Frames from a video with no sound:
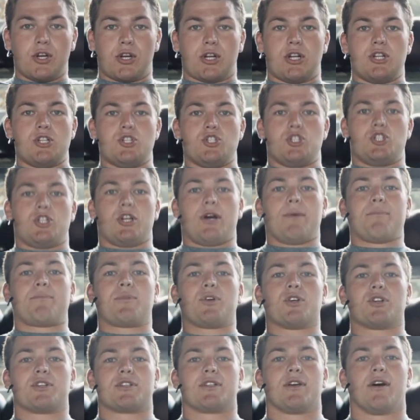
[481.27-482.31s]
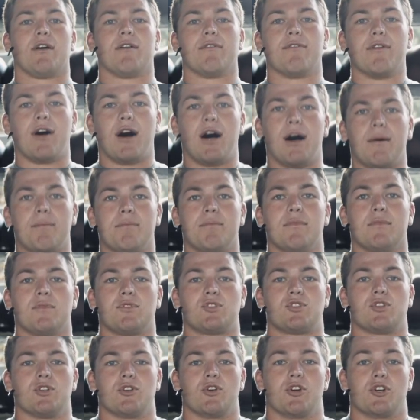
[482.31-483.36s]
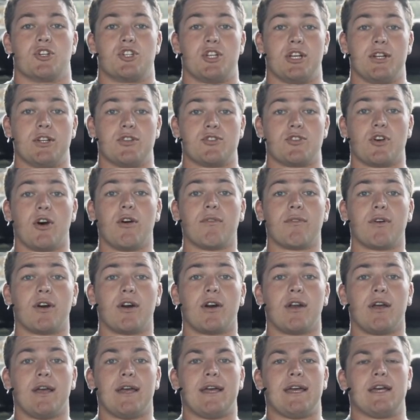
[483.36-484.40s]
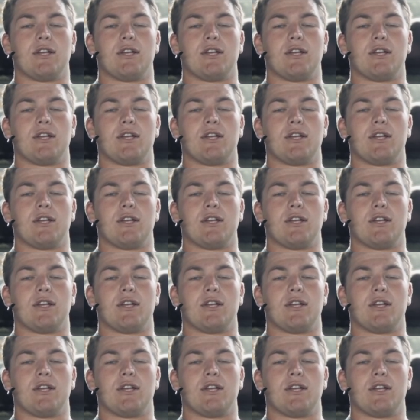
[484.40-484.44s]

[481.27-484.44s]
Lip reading: going to jump yourself up till your chin is over,